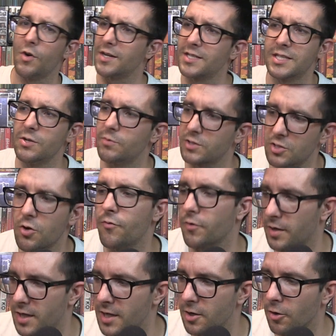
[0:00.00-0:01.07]
let's see what's over
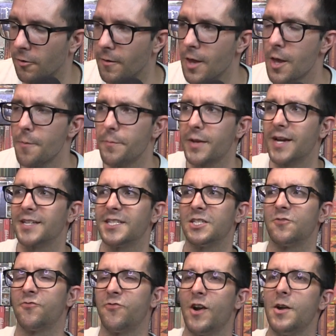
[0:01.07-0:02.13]
here. Because
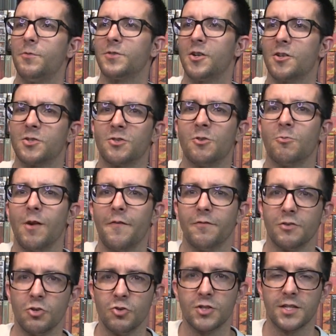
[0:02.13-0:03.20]
his friend was also a
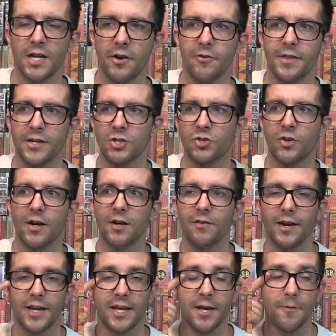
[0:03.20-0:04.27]
revolutionary that's trying to
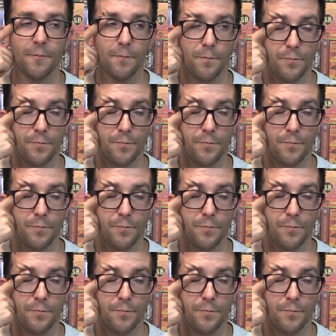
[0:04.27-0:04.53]
like get,